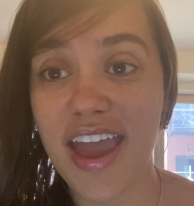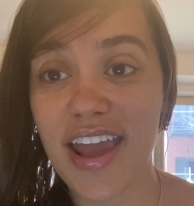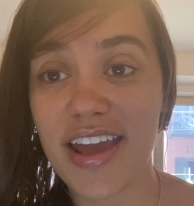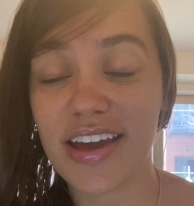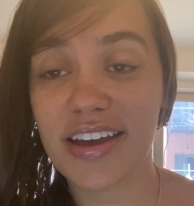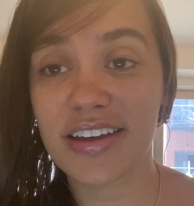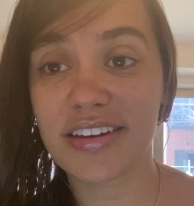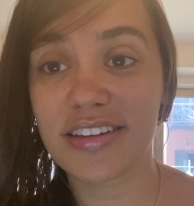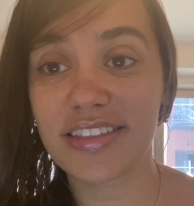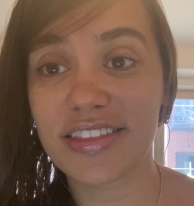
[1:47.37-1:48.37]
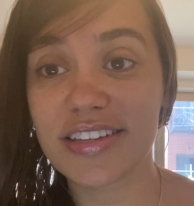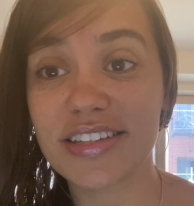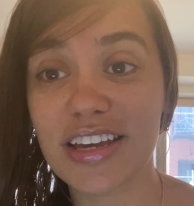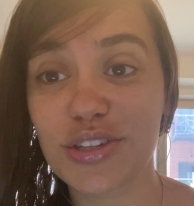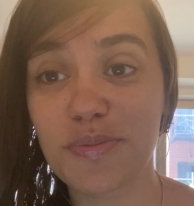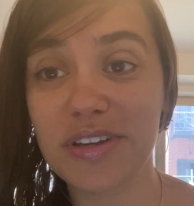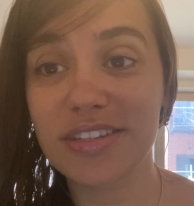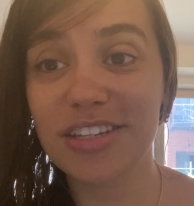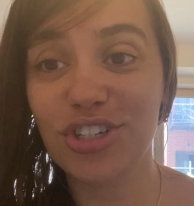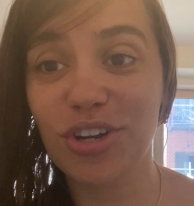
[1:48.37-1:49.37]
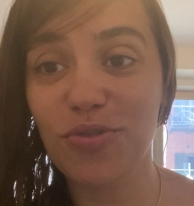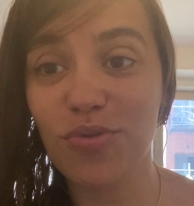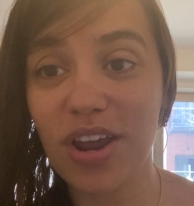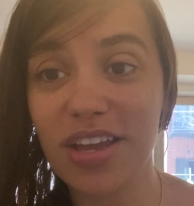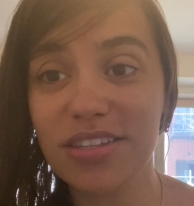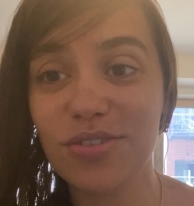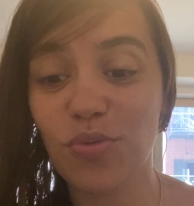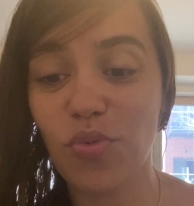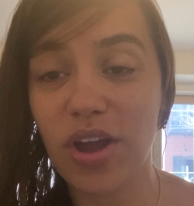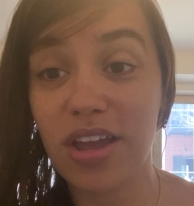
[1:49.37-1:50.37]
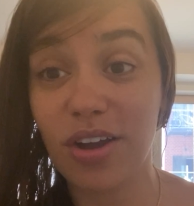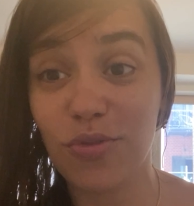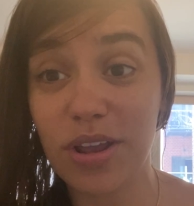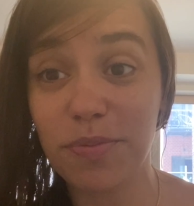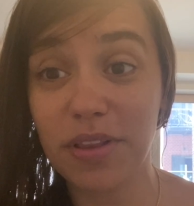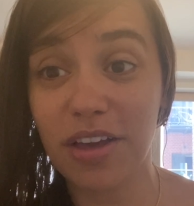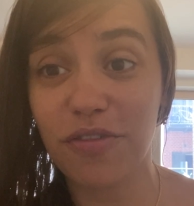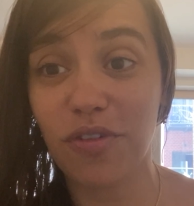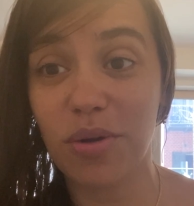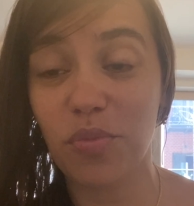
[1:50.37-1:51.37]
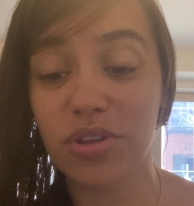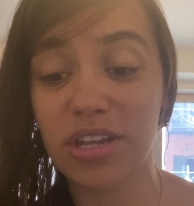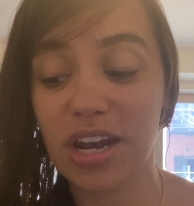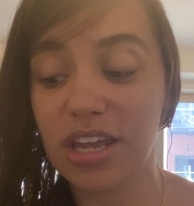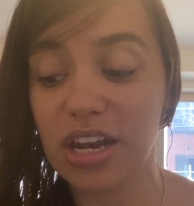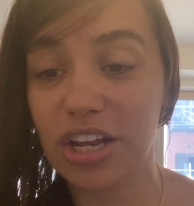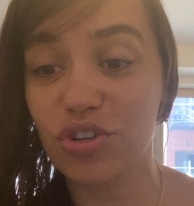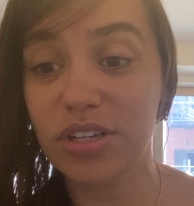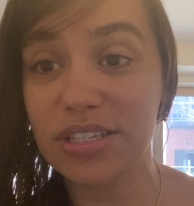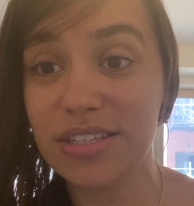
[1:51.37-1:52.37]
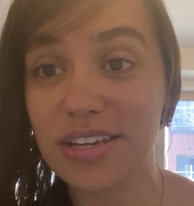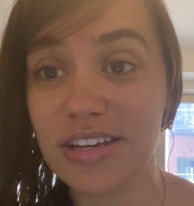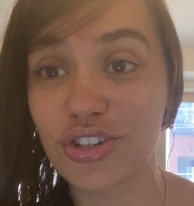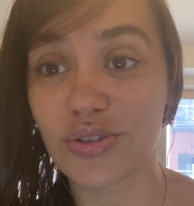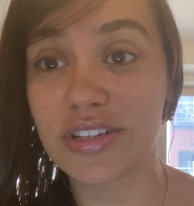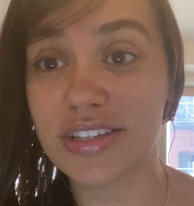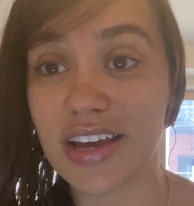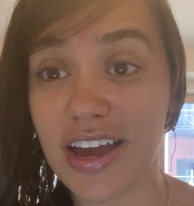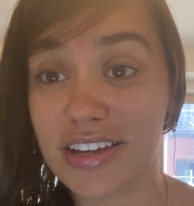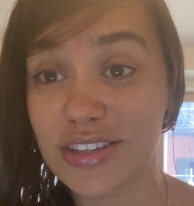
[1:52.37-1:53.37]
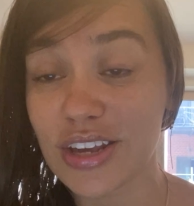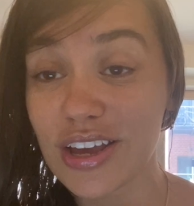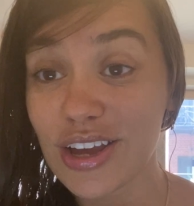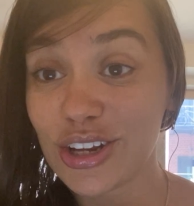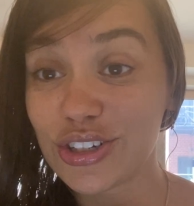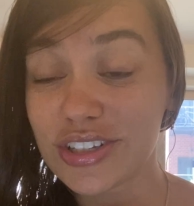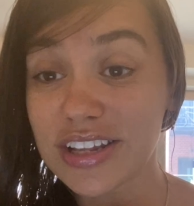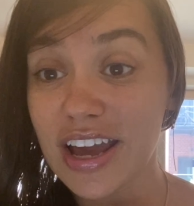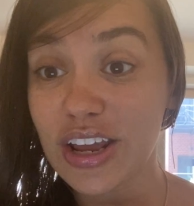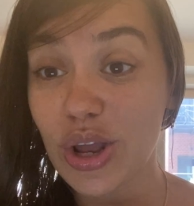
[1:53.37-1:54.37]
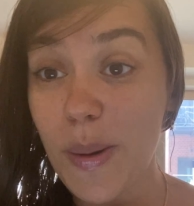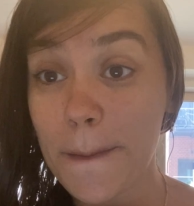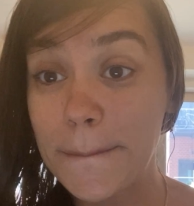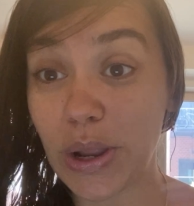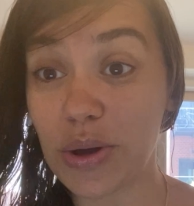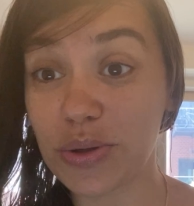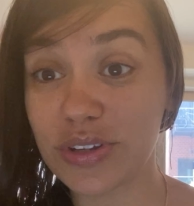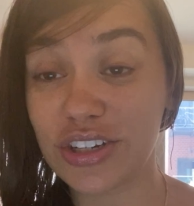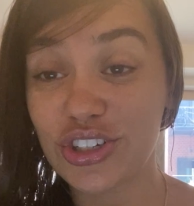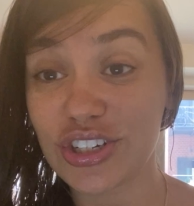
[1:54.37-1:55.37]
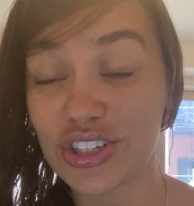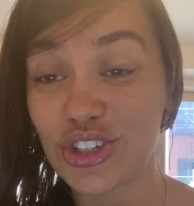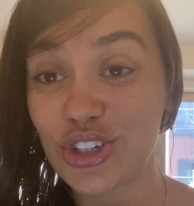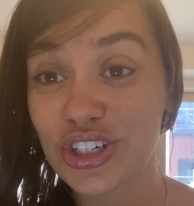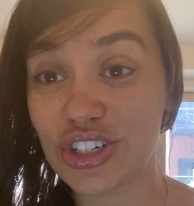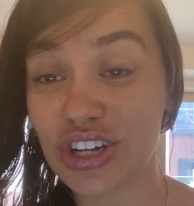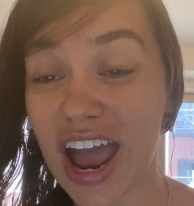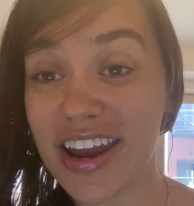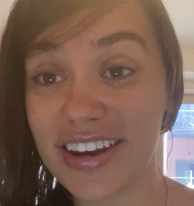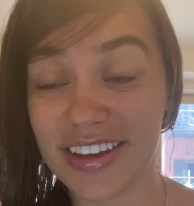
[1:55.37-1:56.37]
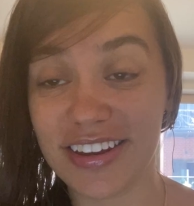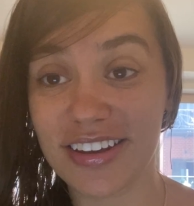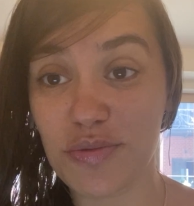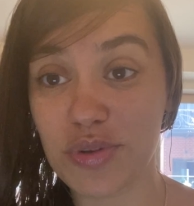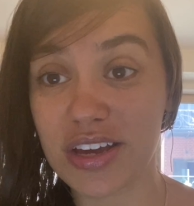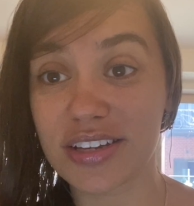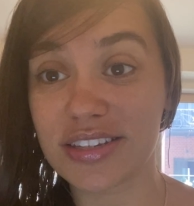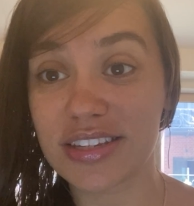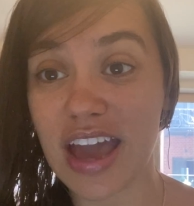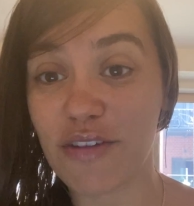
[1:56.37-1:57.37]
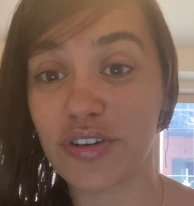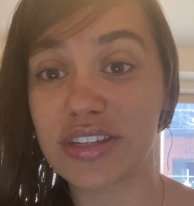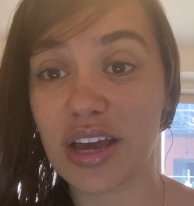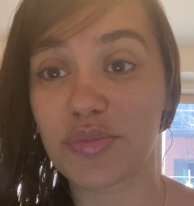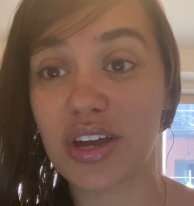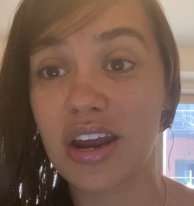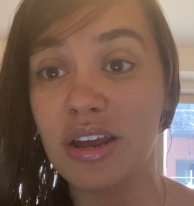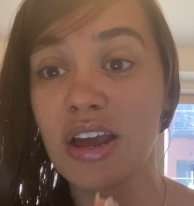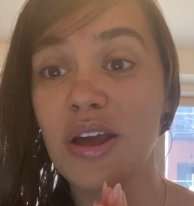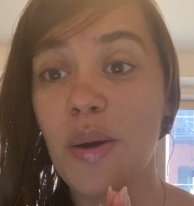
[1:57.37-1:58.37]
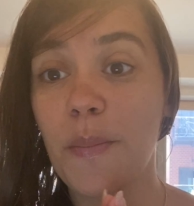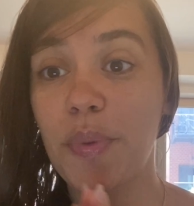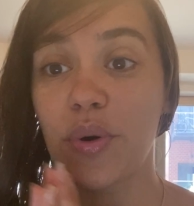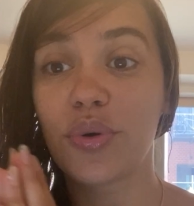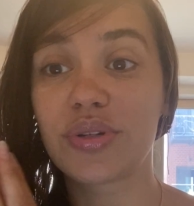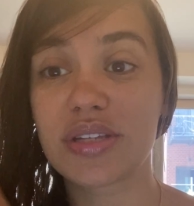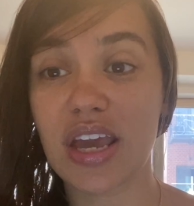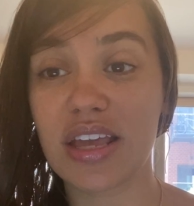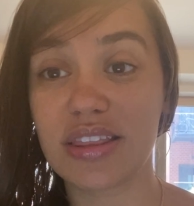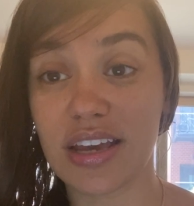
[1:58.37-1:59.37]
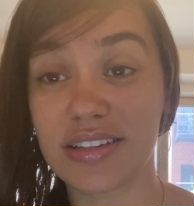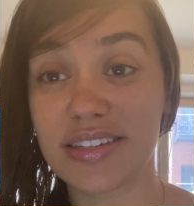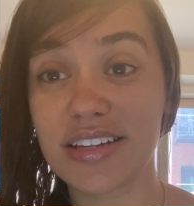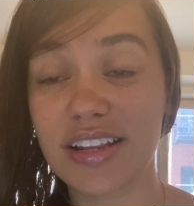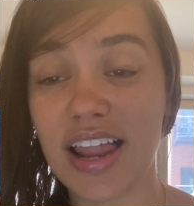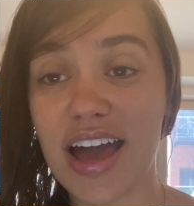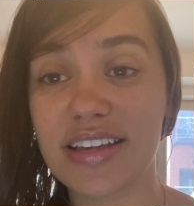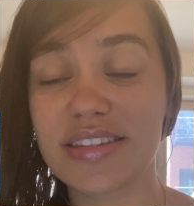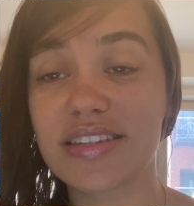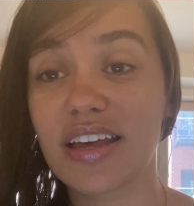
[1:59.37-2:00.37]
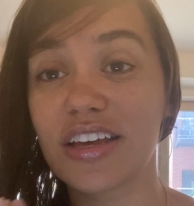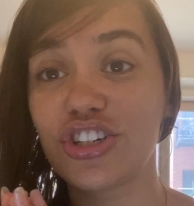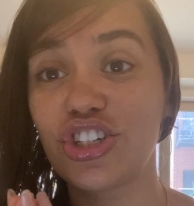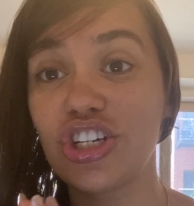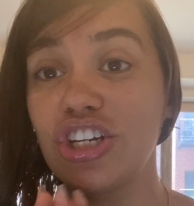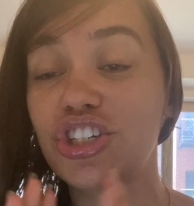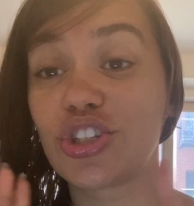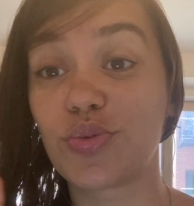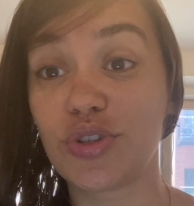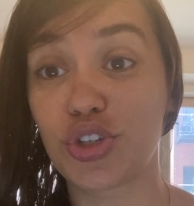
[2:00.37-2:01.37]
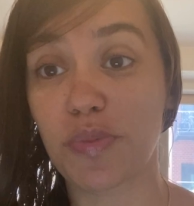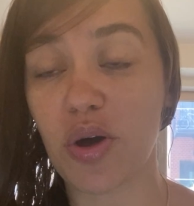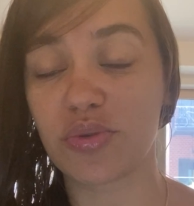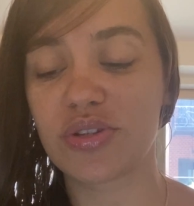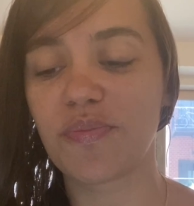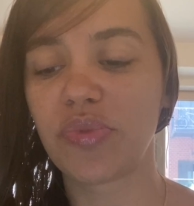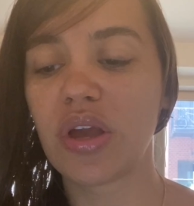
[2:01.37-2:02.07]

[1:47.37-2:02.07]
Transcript: And this has been such a great way, a great platform that I can actually see. Julissa has just like blown and she's shining because every time that I post a dancing class, she just responds.